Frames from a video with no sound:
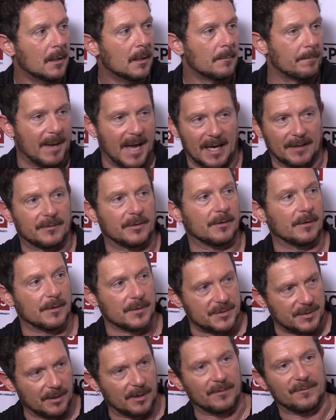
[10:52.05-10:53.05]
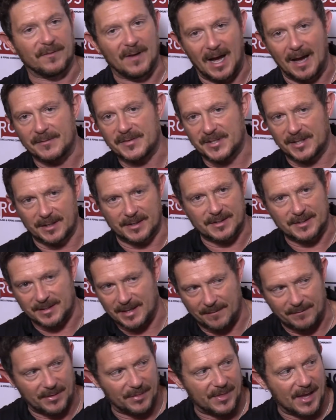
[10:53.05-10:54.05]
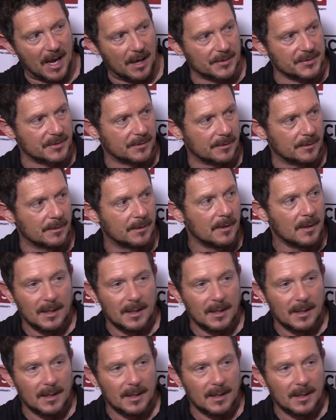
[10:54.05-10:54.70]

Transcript: back to those 5, 6, 7,000,